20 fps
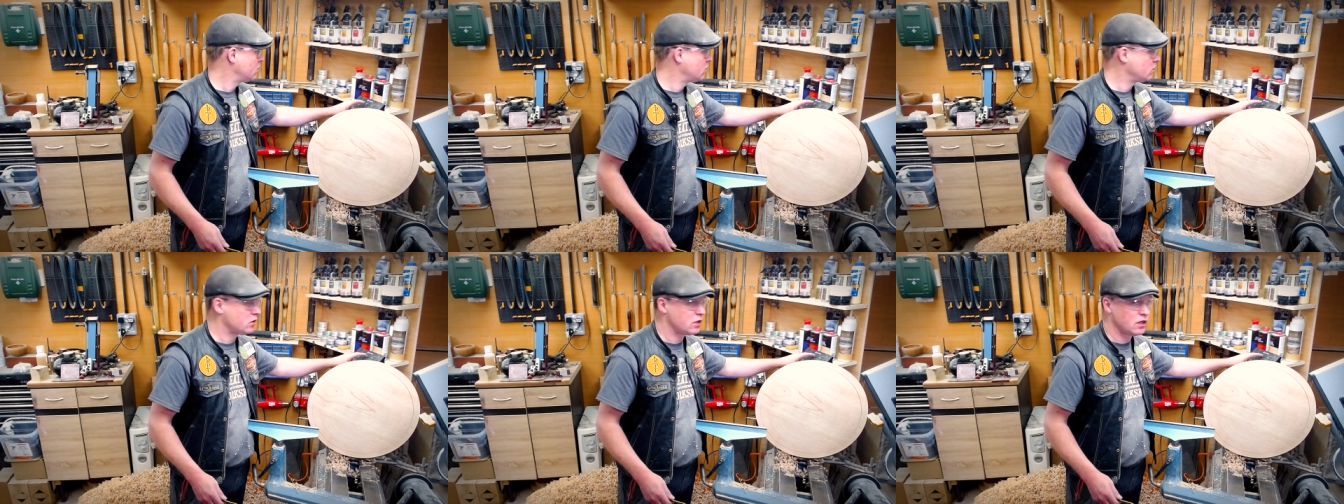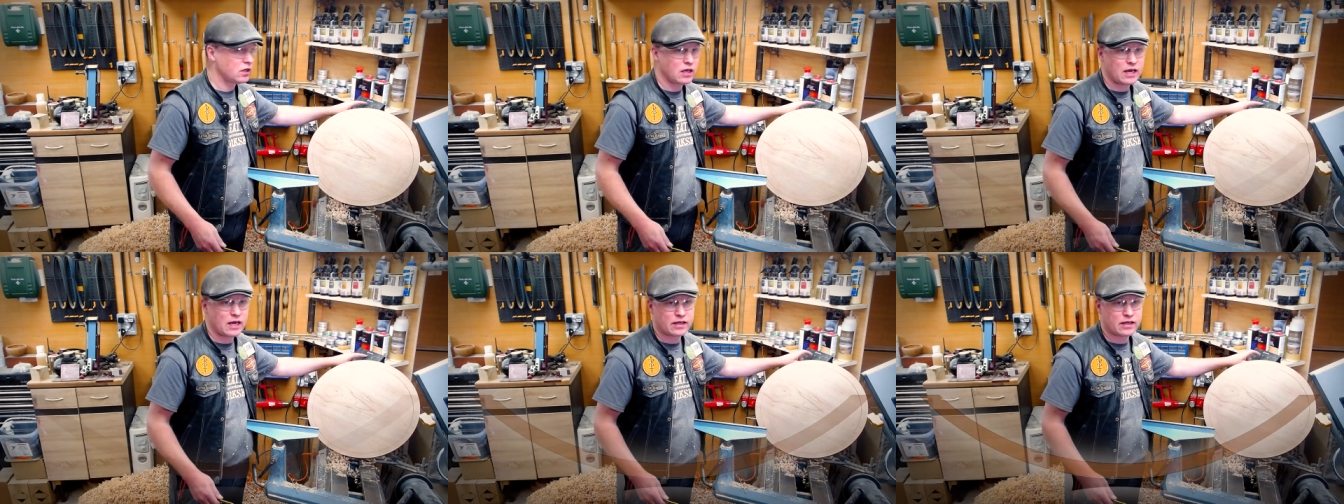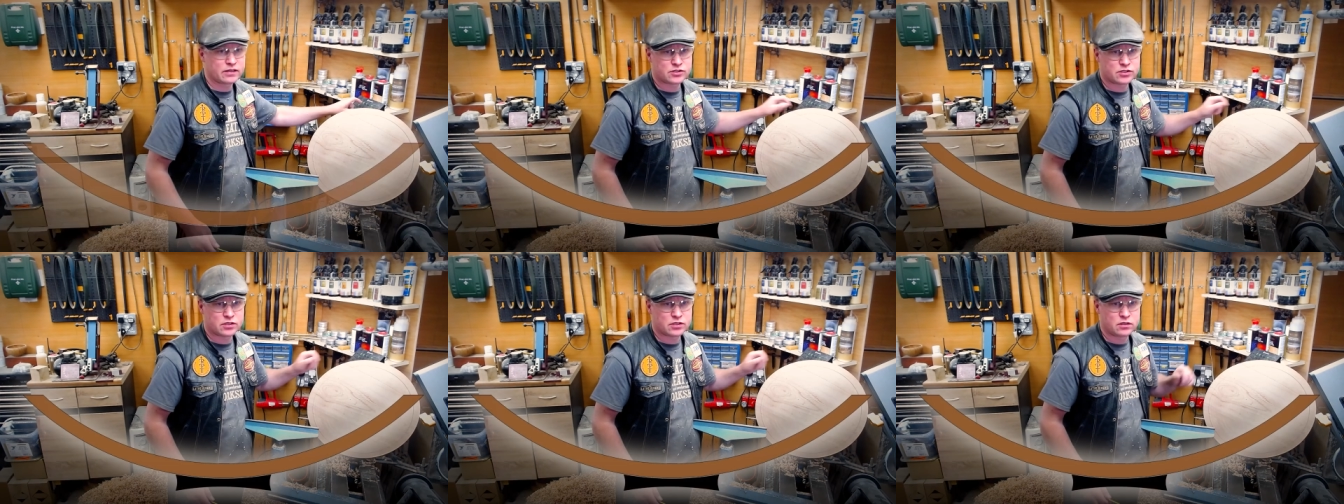a look
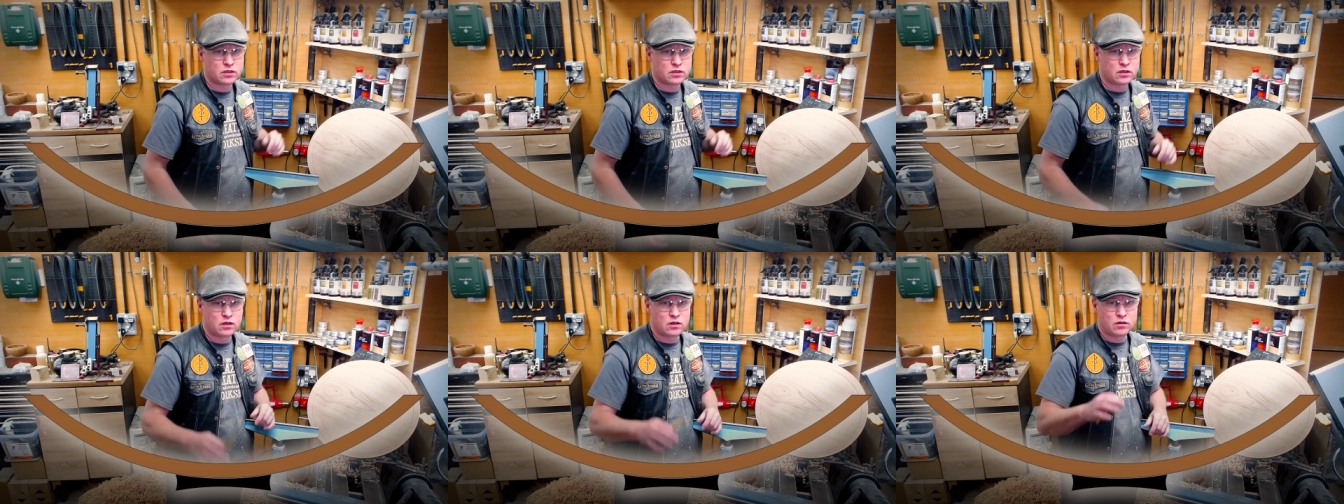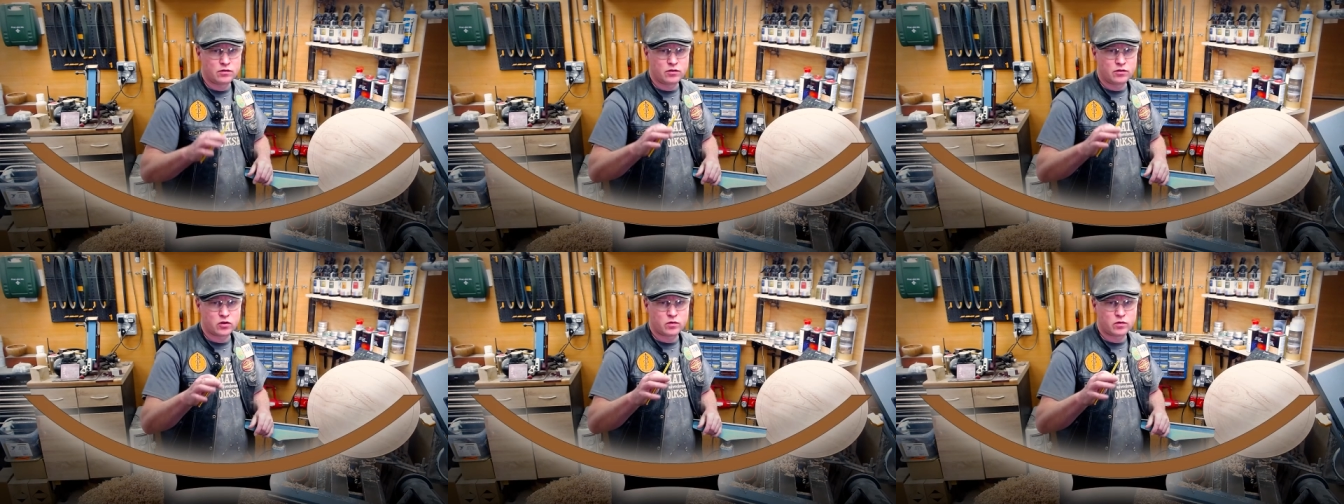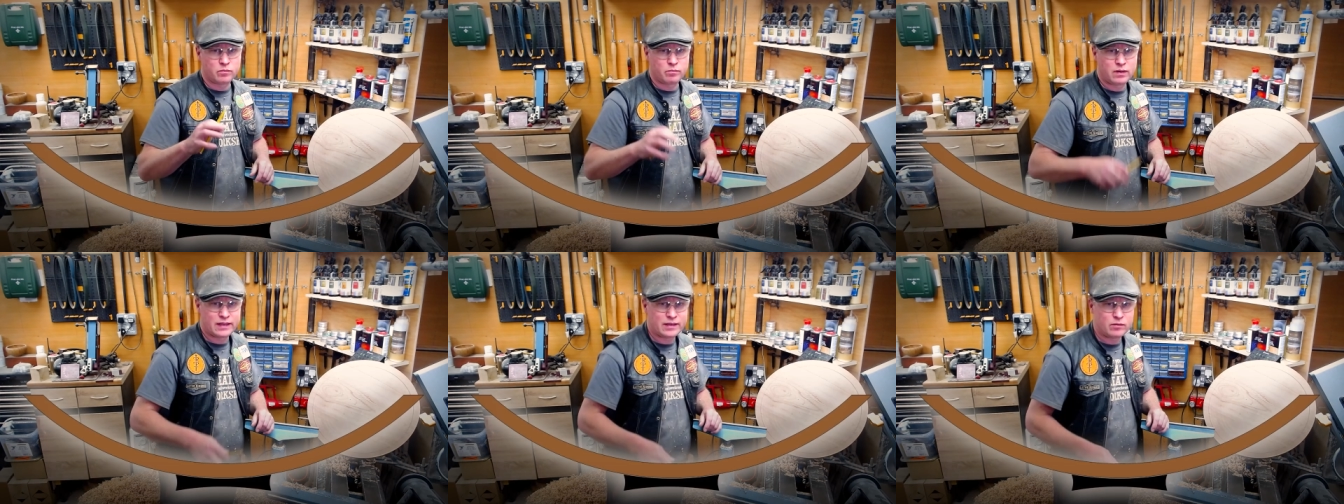at the
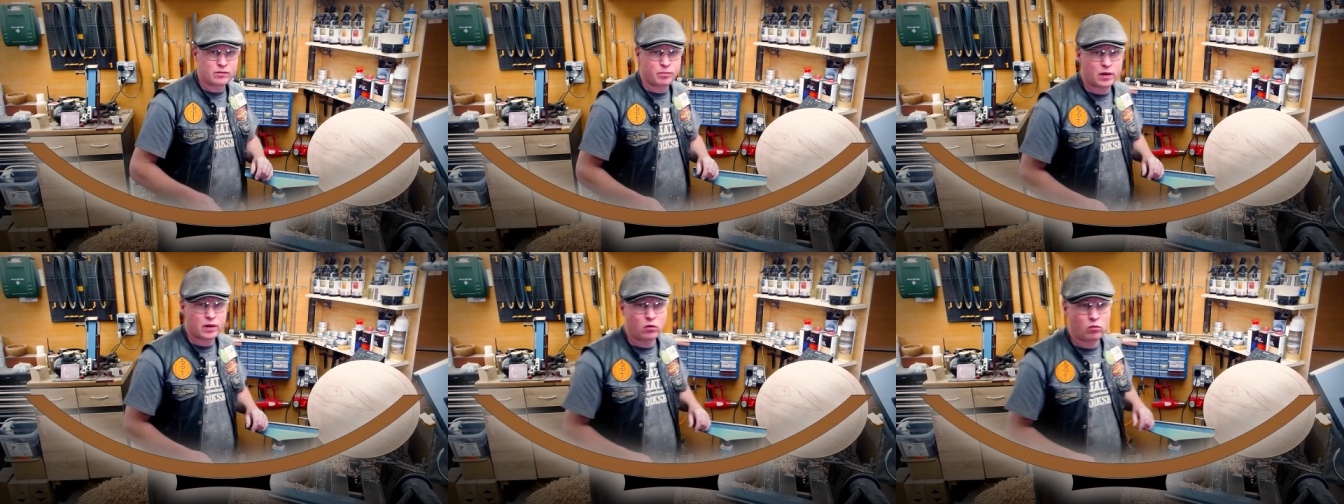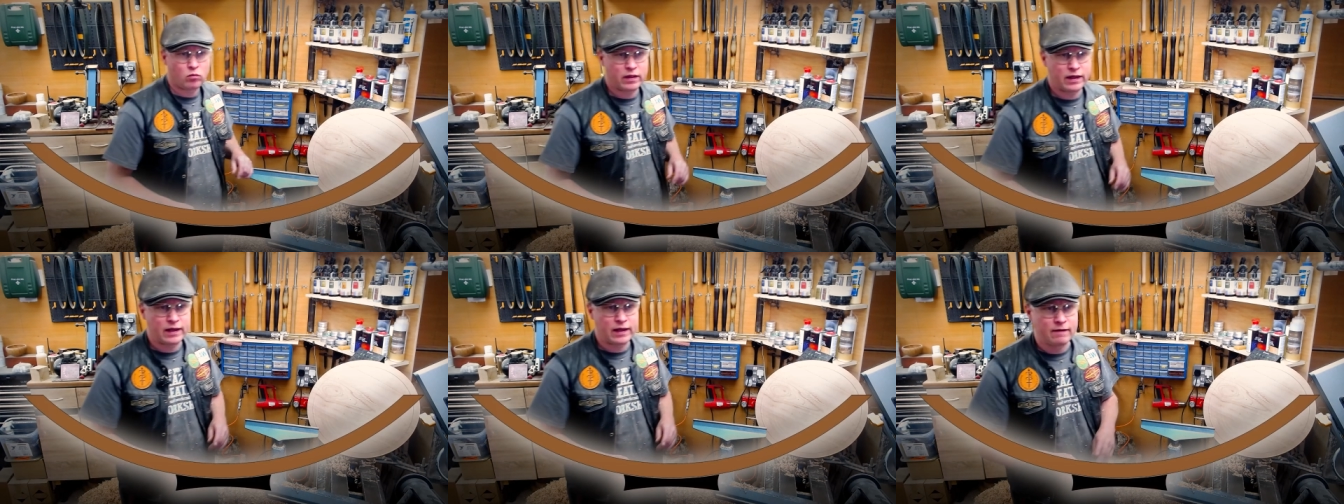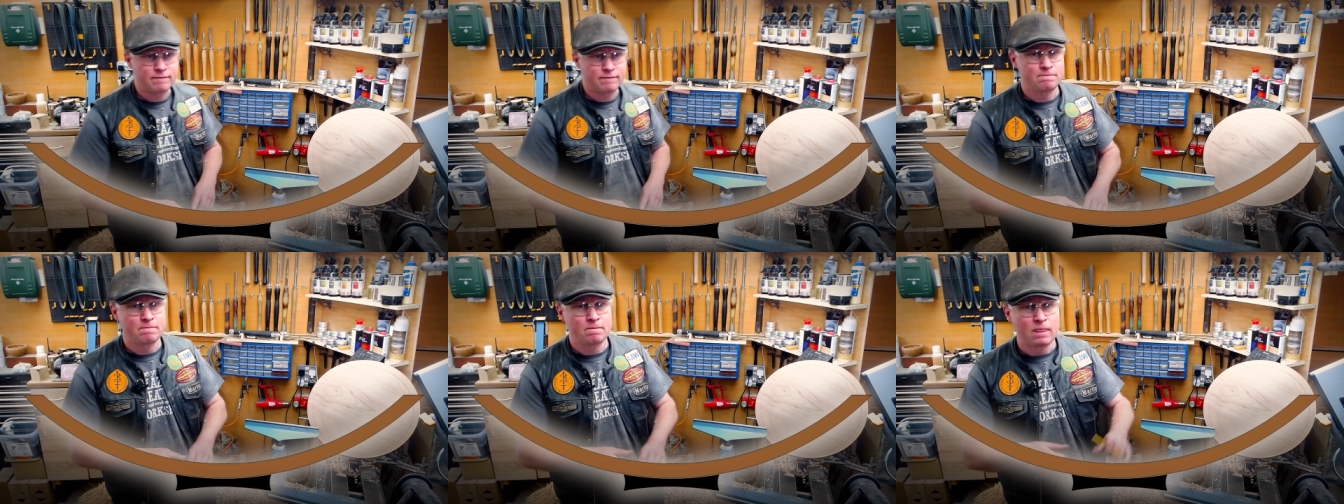complete bowl there,